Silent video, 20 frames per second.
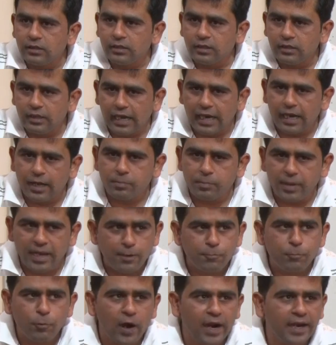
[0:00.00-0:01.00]
Here
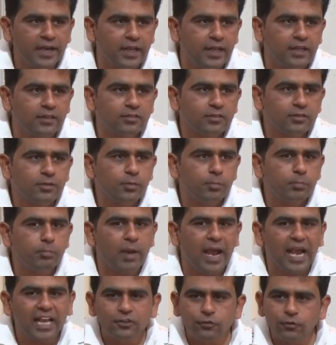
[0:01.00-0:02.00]
main point is
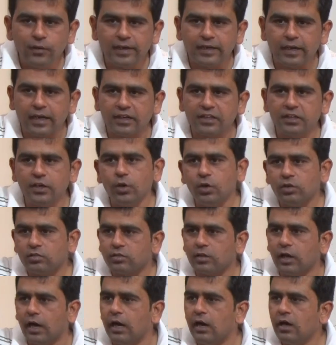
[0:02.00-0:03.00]
match filter gives
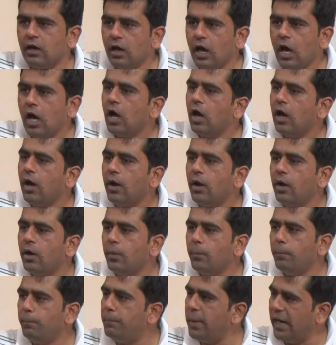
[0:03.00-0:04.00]
the
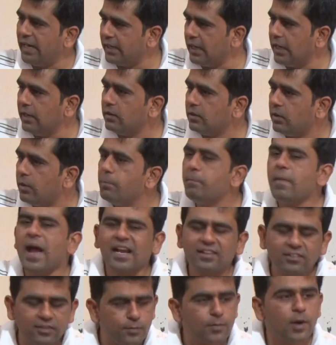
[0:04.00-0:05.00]
better
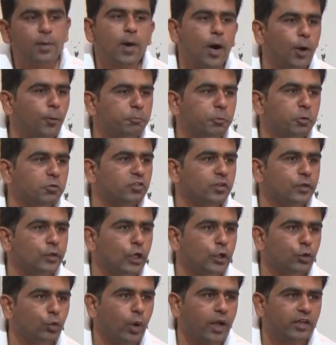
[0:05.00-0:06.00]
maximum output
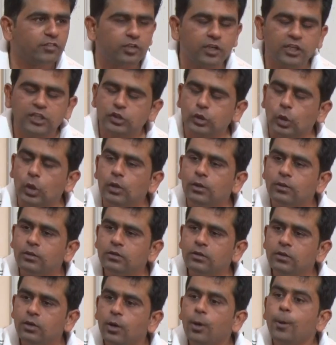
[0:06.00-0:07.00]
signal to noise ratio
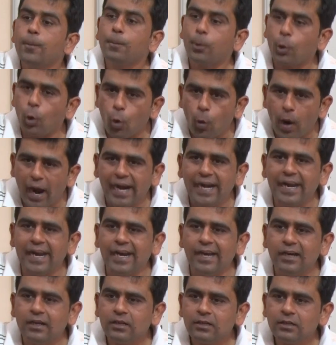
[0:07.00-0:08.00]

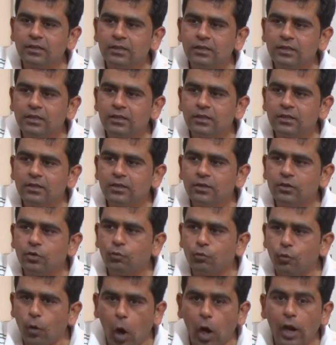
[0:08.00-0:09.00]
provided
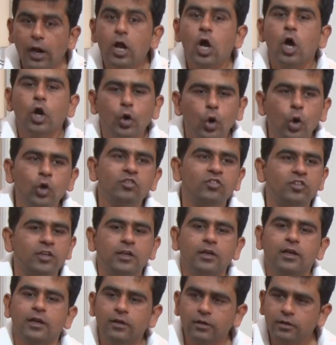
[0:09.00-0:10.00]
for known
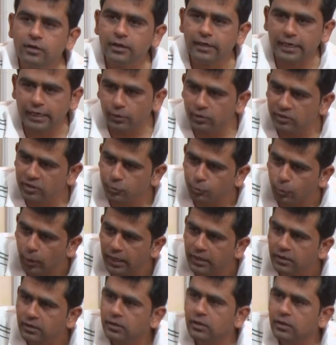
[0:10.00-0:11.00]
signal. Right on this point,